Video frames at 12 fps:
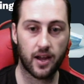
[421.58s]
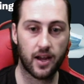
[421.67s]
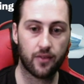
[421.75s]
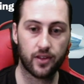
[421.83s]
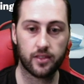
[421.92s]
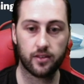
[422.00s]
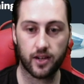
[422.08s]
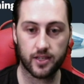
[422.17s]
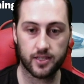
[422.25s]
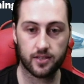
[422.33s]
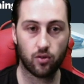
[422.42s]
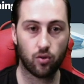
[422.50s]
everything I
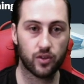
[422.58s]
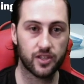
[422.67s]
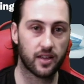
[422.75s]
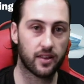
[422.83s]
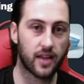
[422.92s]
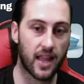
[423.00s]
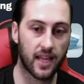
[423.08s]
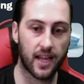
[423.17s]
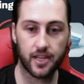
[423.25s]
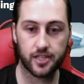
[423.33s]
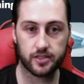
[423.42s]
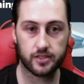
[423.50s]
did, all these other
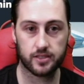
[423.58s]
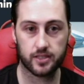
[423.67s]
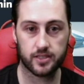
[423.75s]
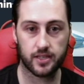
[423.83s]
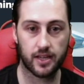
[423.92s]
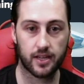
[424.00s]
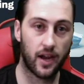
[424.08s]
allegations that are saying